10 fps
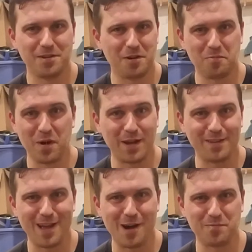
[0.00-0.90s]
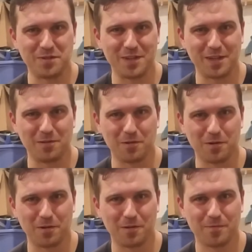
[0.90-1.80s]
breaking down
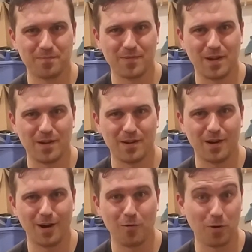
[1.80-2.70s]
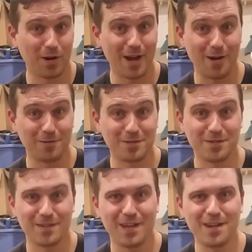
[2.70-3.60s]
particular workouts,
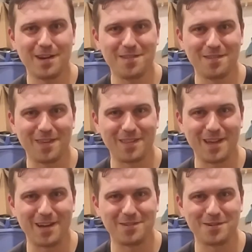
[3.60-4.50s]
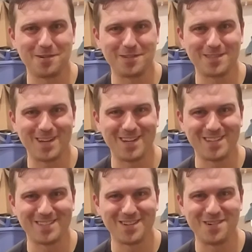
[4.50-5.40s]
anything like that. It's all exciting.
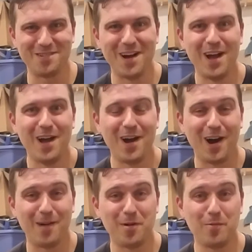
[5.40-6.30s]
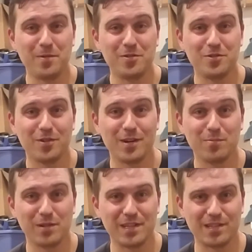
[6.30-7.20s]
So hope you enjoyed.
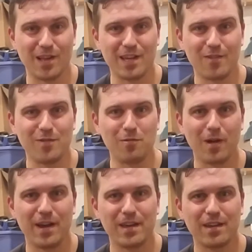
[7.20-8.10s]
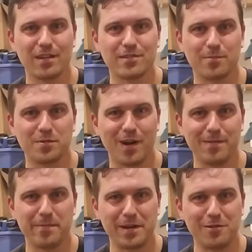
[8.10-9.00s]
Please like if you like, subscribe to
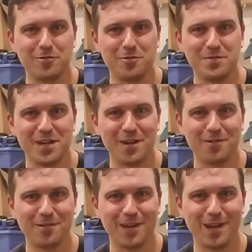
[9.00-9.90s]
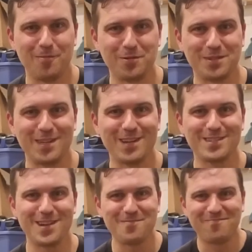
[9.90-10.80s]
my YouTube channel, and we'll see you next time.